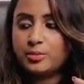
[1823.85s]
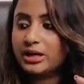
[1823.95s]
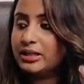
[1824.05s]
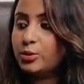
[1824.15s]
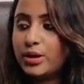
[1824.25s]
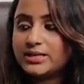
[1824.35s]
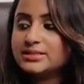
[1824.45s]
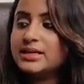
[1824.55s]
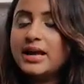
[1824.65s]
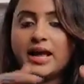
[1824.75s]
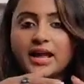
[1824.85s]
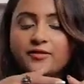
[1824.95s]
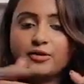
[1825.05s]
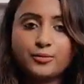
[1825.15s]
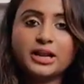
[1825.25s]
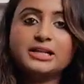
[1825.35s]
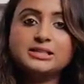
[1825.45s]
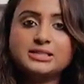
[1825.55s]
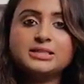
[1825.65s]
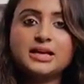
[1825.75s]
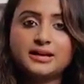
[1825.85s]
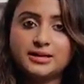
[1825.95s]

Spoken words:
but otherwise everyone else